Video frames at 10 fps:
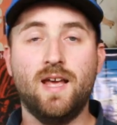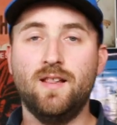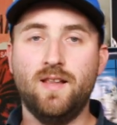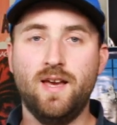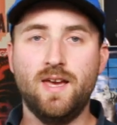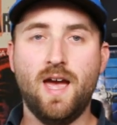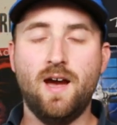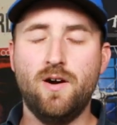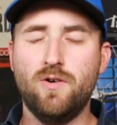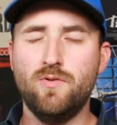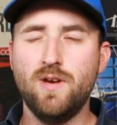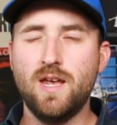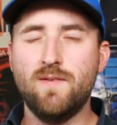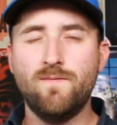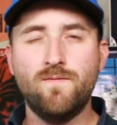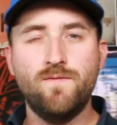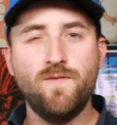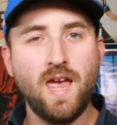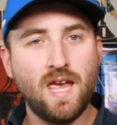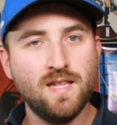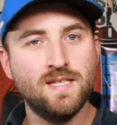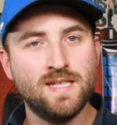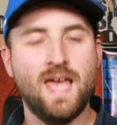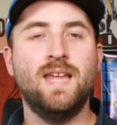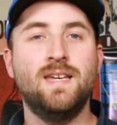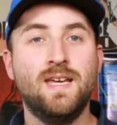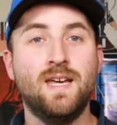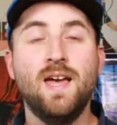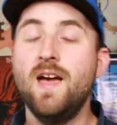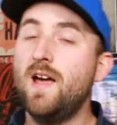I like how it feigns ending,